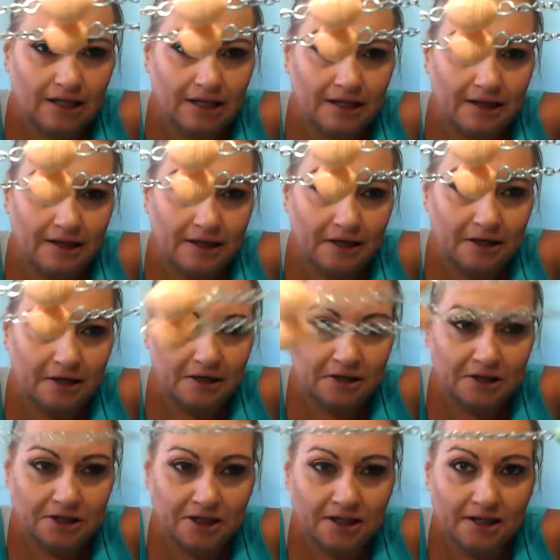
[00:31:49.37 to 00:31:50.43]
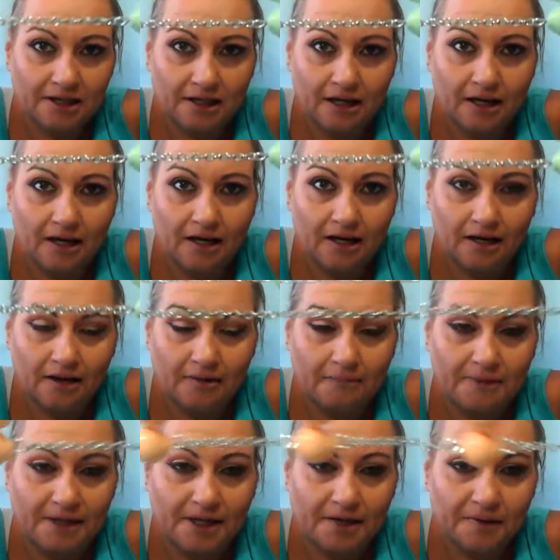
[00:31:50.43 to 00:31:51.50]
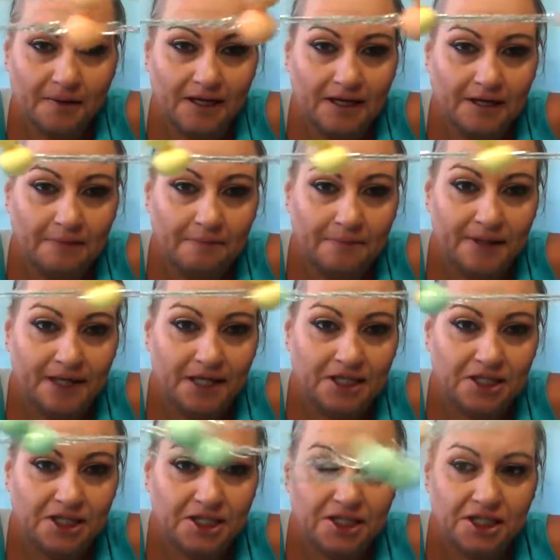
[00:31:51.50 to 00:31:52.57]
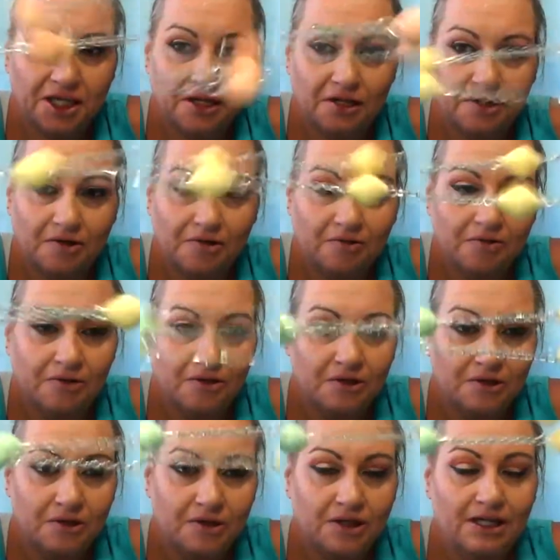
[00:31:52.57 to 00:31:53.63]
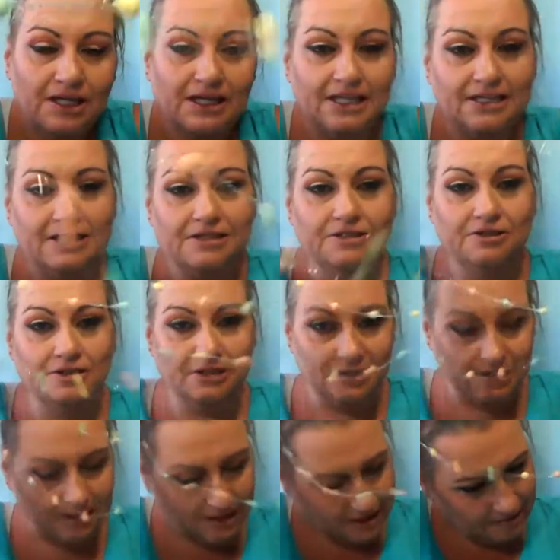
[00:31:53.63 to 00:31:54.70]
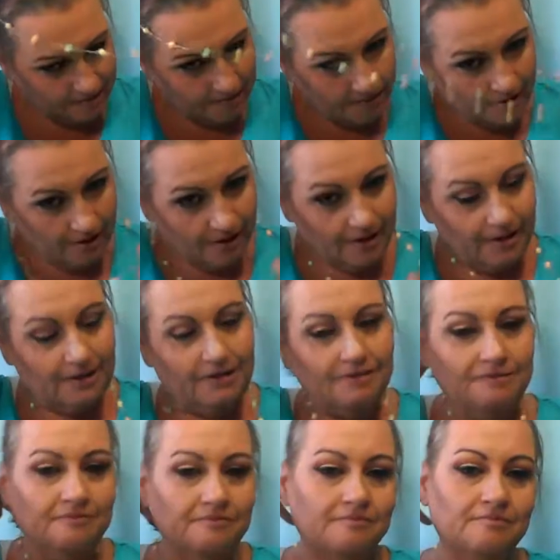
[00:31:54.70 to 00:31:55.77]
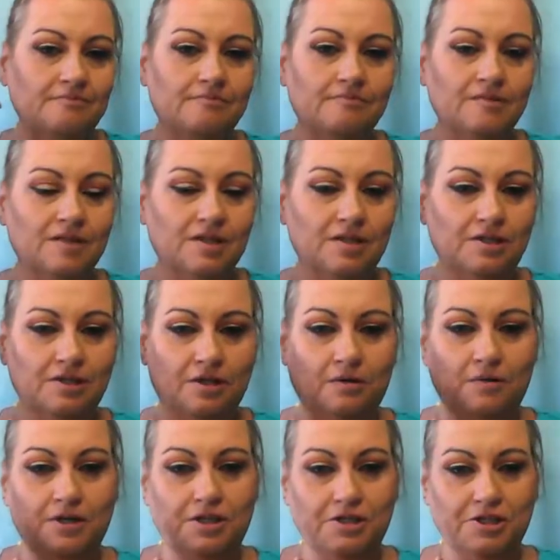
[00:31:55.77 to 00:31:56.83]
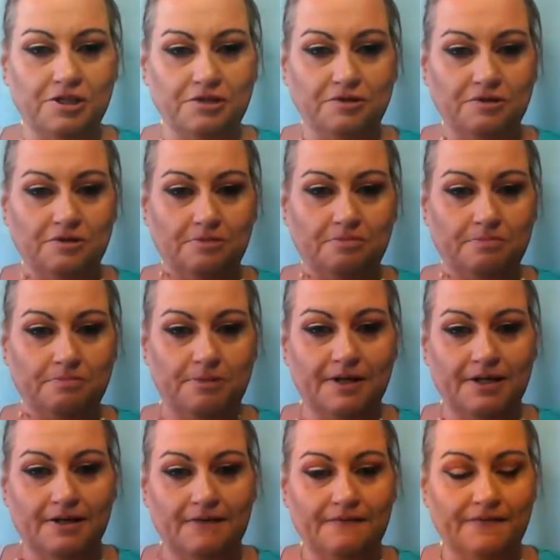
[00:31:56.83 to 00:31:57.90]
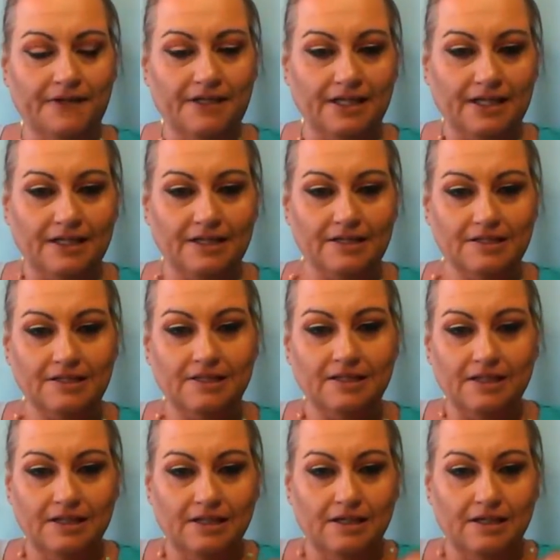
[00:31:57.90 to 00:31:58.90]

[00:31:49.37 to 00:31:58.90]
There's mint green, peach, and yellow. This is just slip on. No issues. Big comfy necklace.